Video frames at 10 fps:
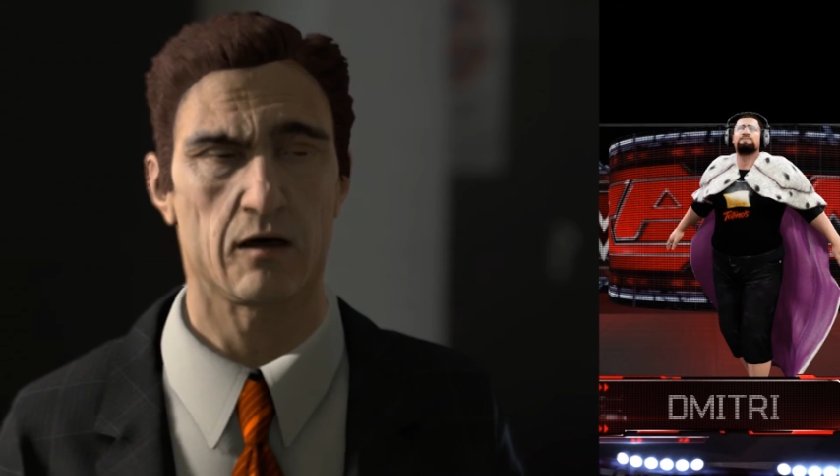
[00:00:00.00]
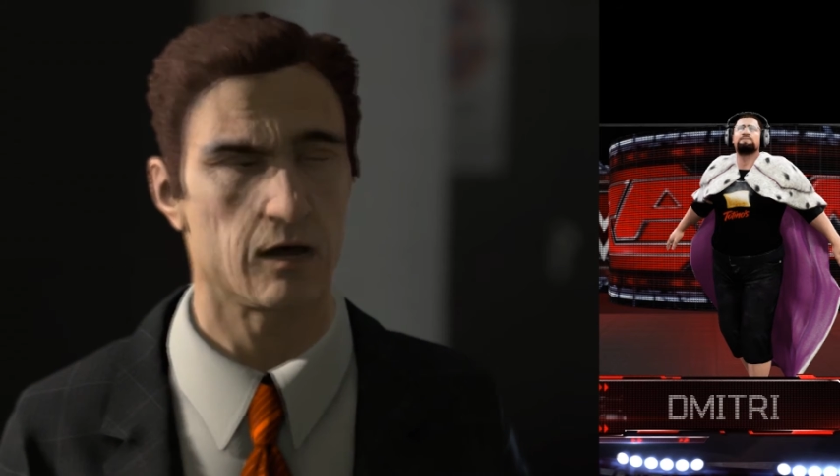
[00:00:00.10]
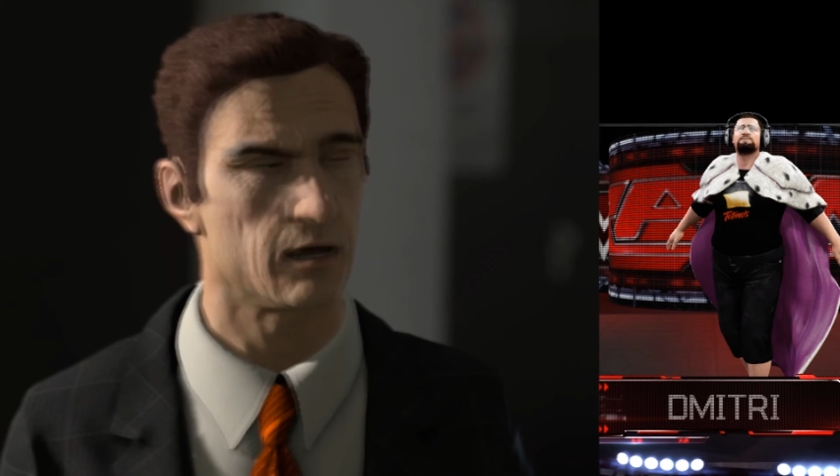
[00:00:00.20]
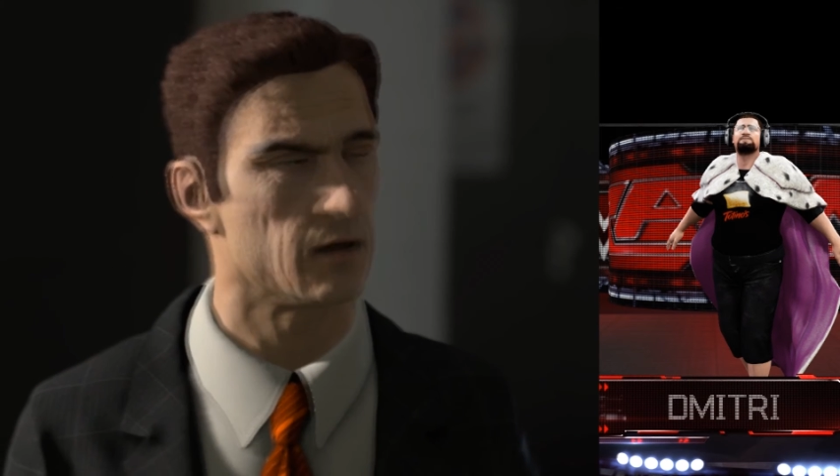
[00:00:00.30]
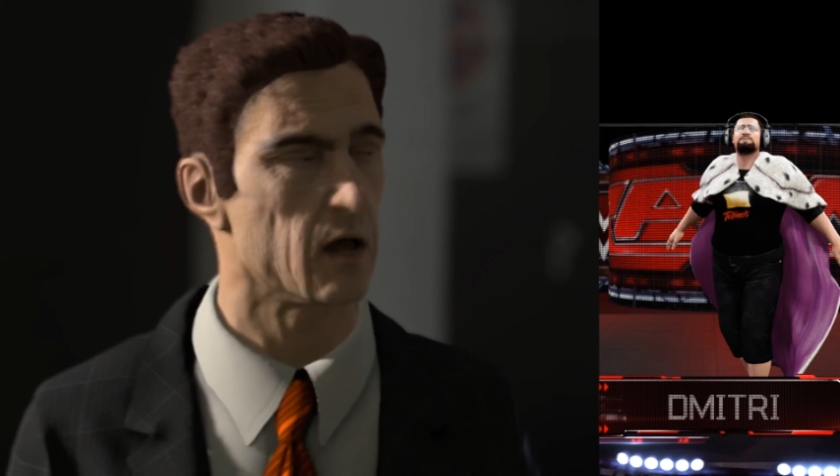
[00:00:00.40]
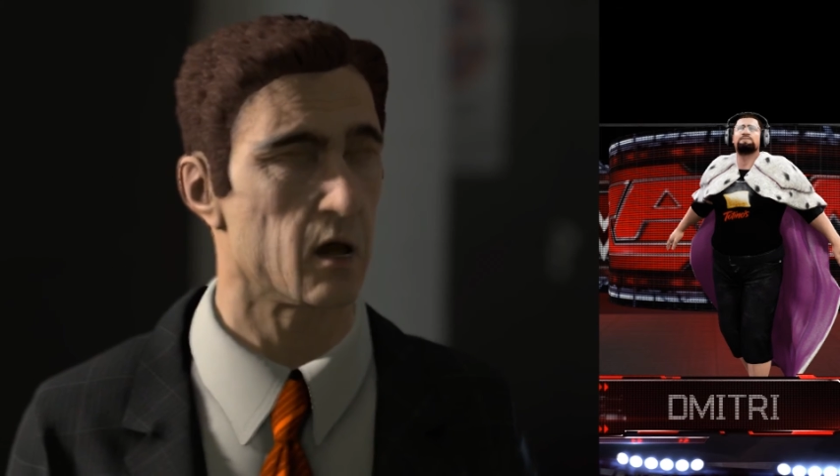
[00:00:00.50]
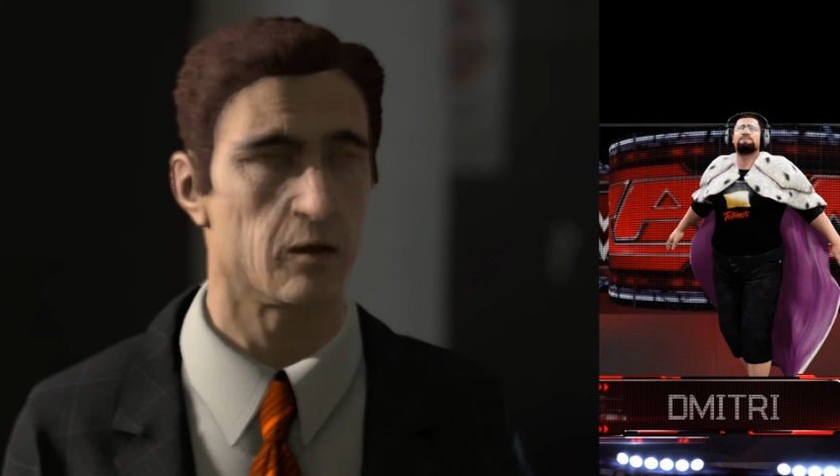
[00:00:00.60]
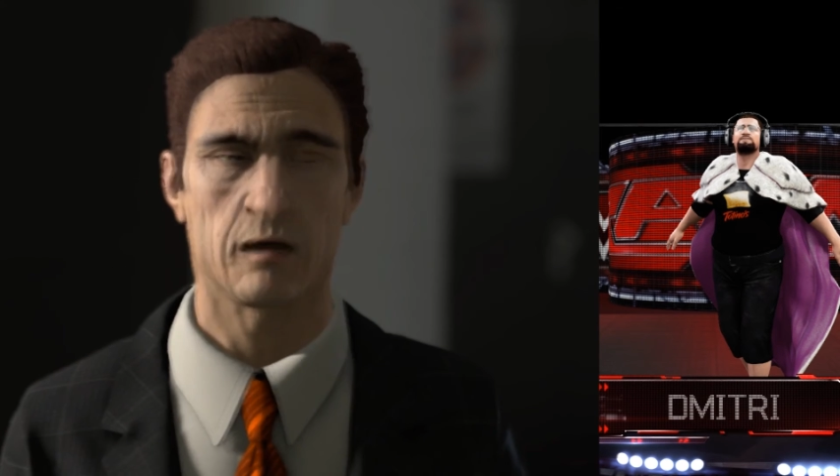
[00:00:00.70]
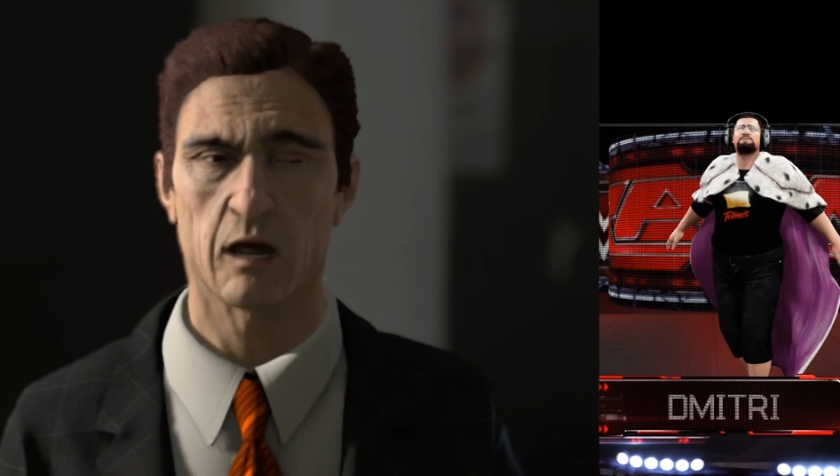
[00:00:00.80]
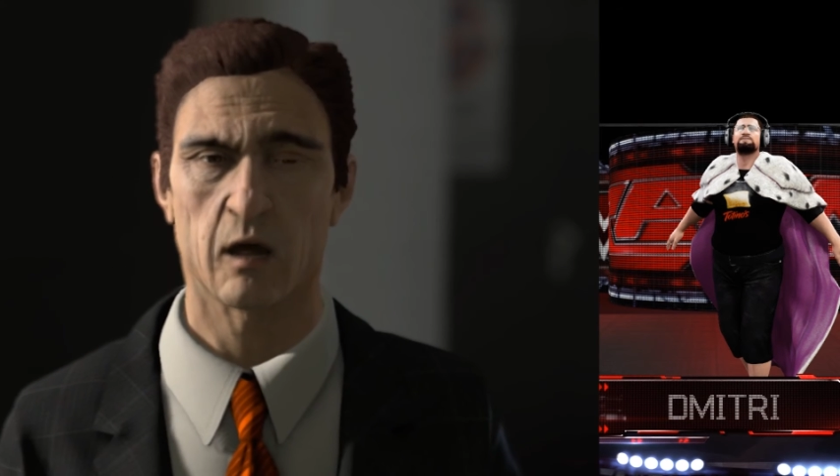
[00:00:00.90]
the thing that all
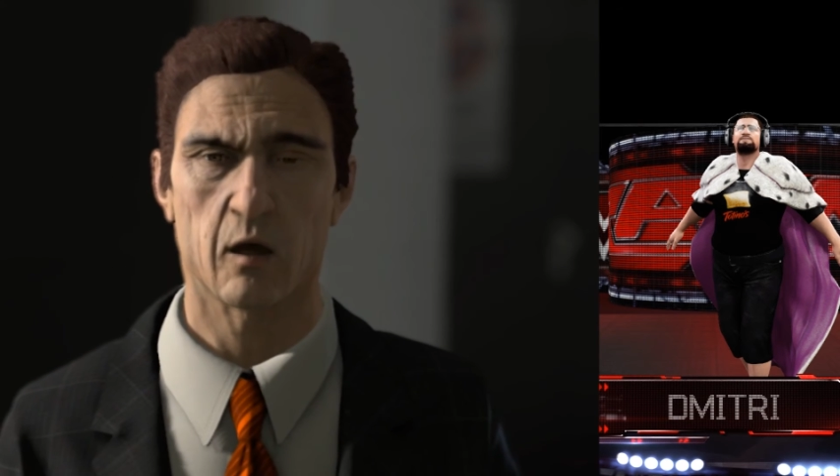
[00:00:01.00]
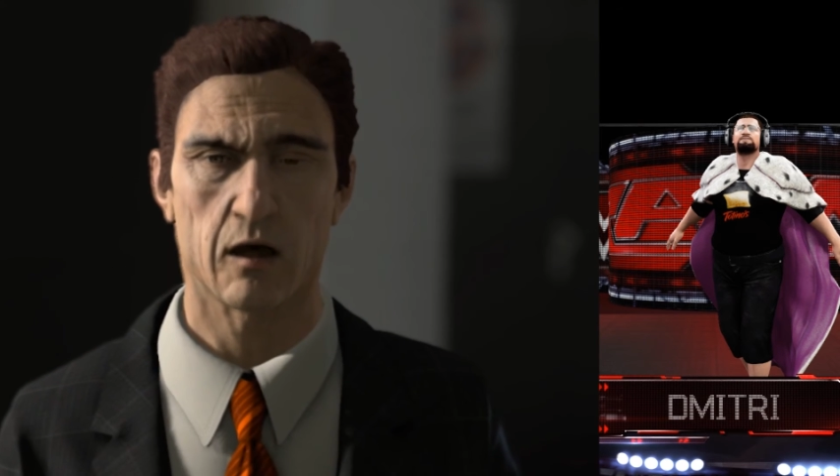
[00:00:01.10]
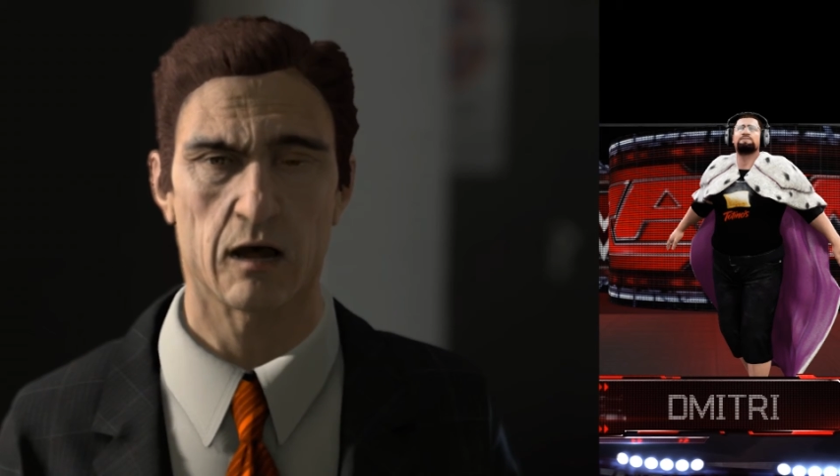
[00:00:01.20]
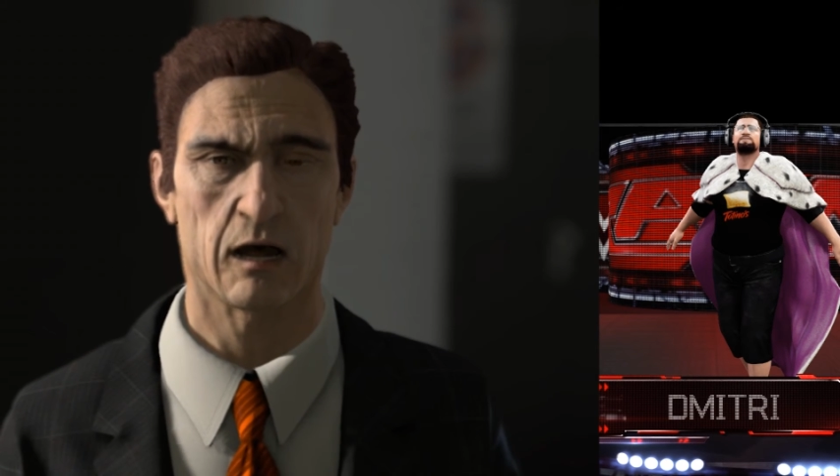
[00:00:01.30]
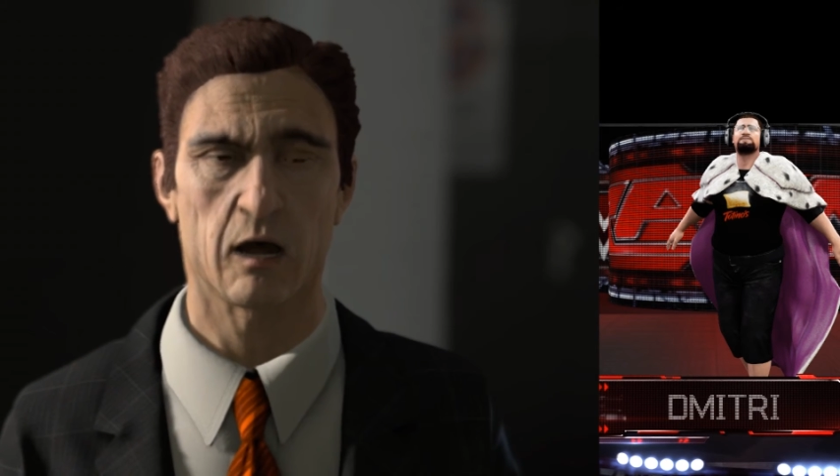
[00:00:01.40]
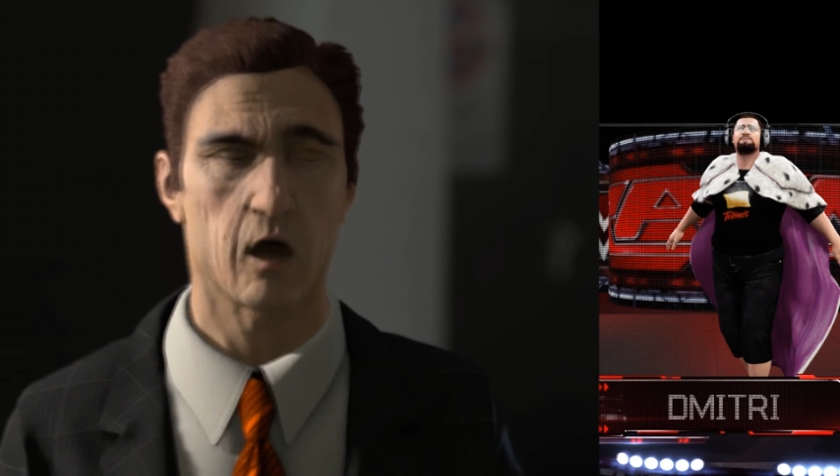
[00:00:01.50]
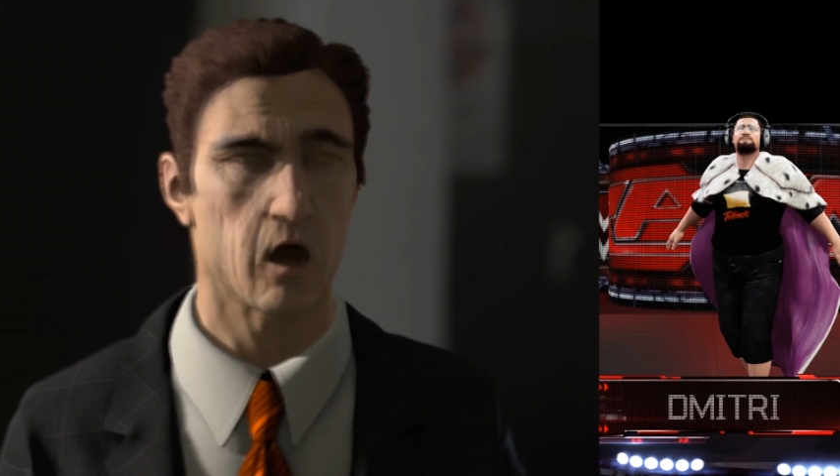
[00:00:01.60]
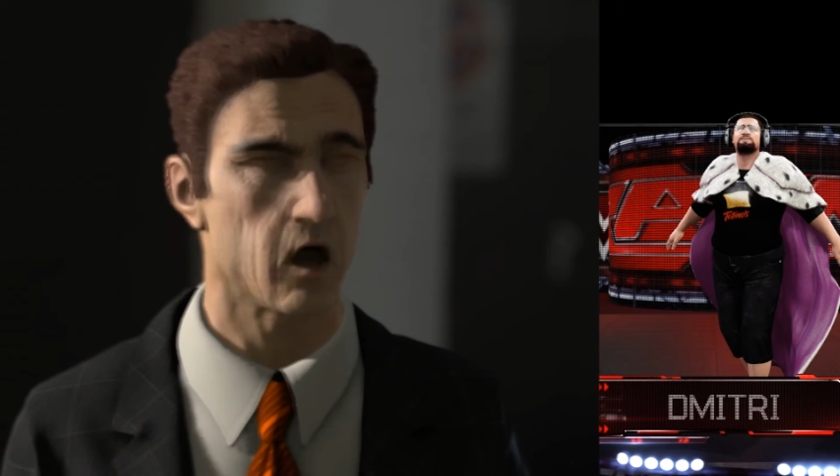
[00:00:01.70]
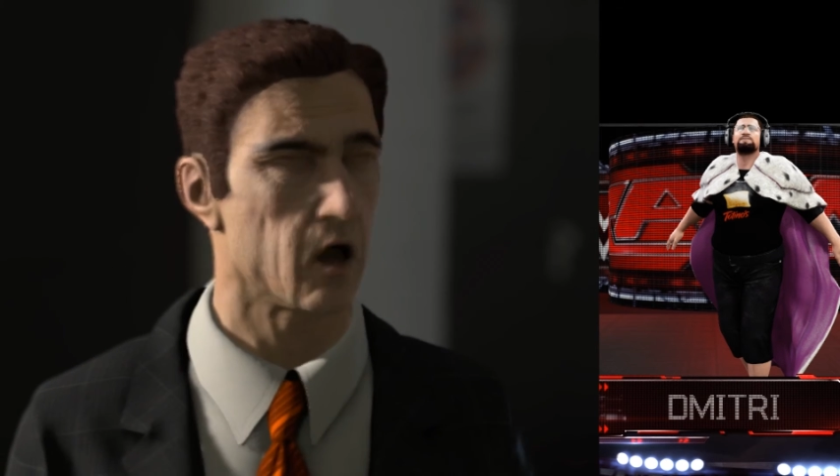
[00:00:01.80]
the fans are waiting to hear.